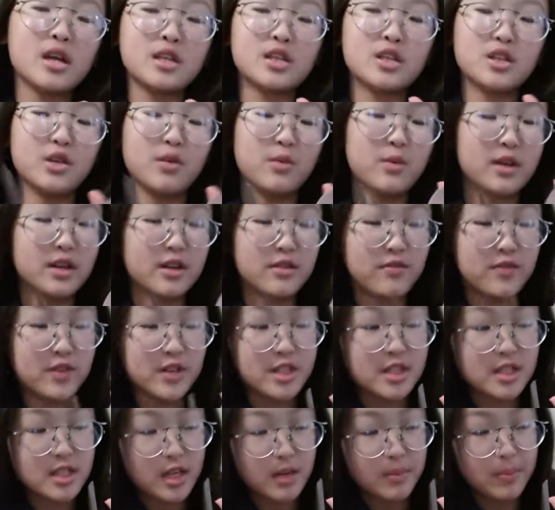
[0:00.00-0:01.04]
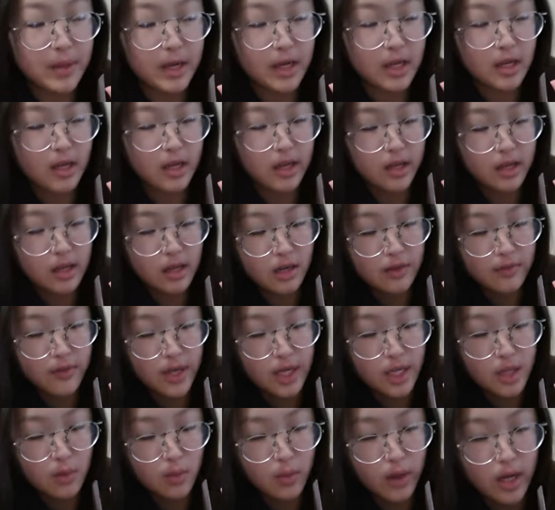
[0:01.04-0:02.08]
So you want to first start by cutting off
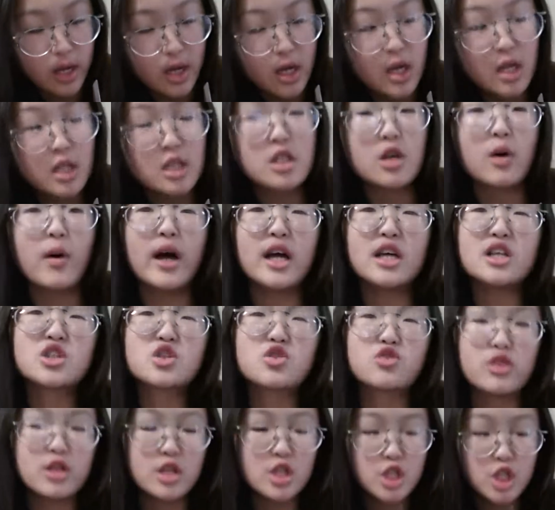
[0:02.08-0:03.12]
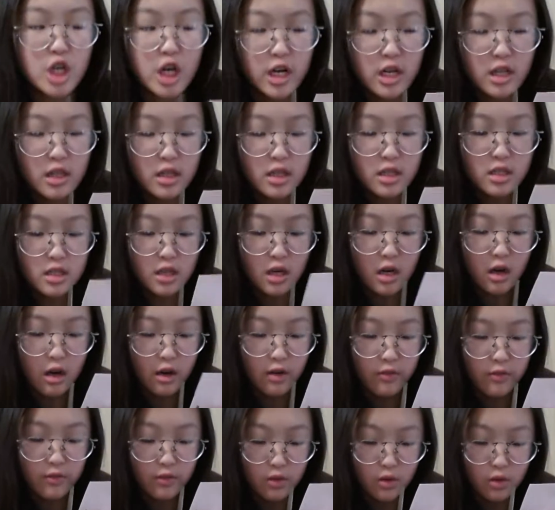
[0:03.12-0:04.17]
any white. So I screenshotted this
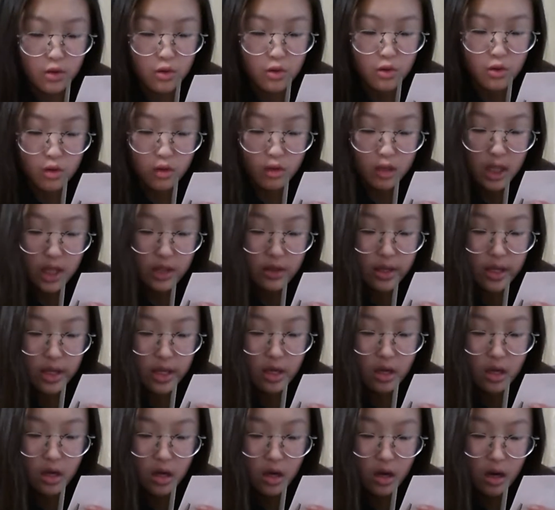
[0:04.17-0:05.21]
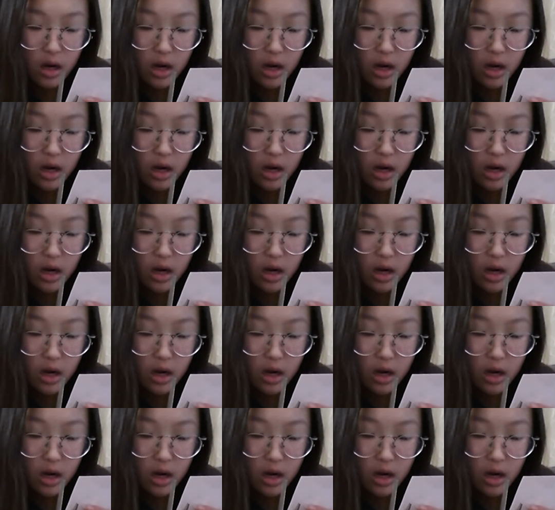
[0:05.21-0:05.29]
off Google, and then